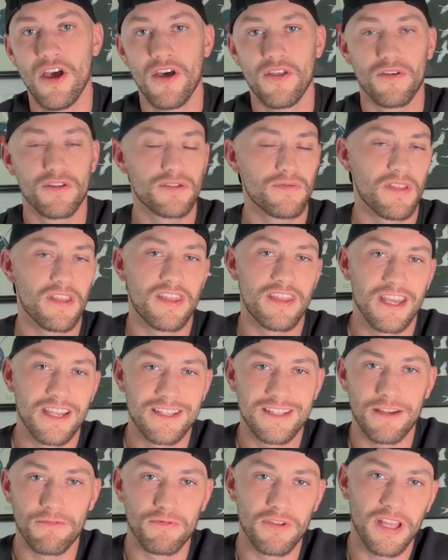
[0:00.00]
Those are the
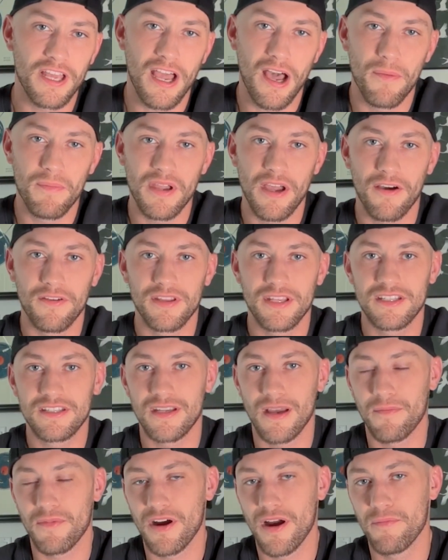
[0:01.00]
things that really helped me out this
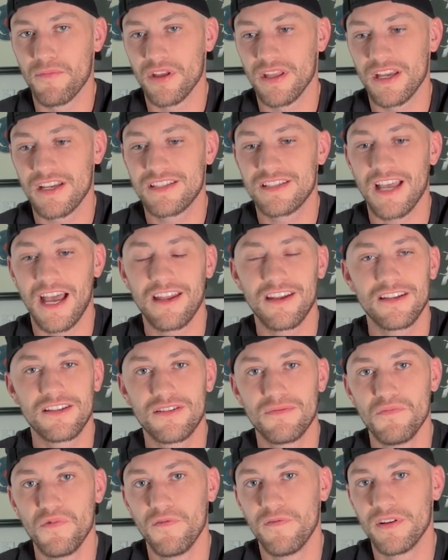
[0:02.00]
summer. I'm really excited
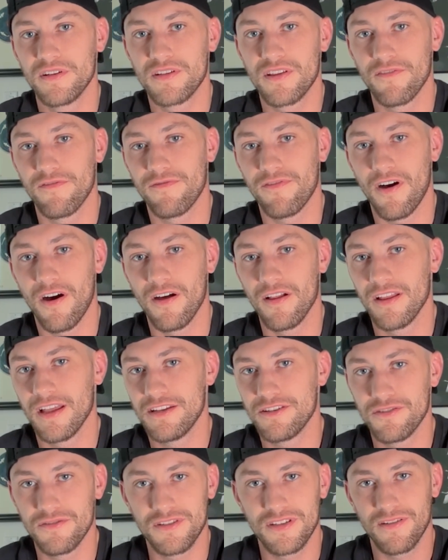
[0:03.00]
to move into the fall
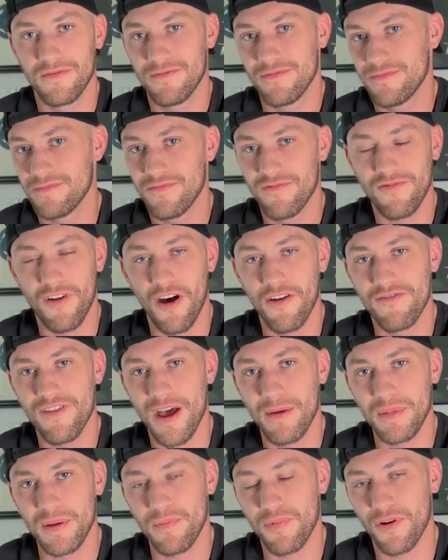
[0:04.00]
and do some fall
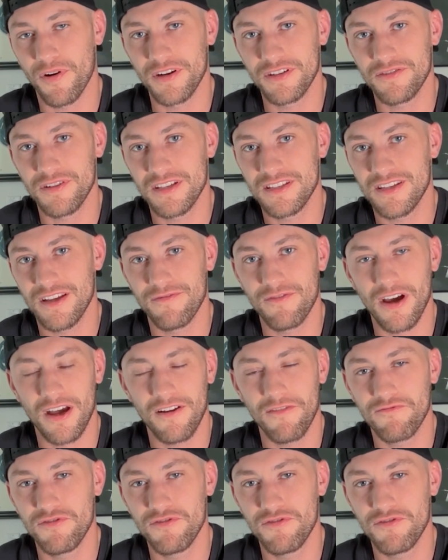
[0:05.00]
family portraits. I've got a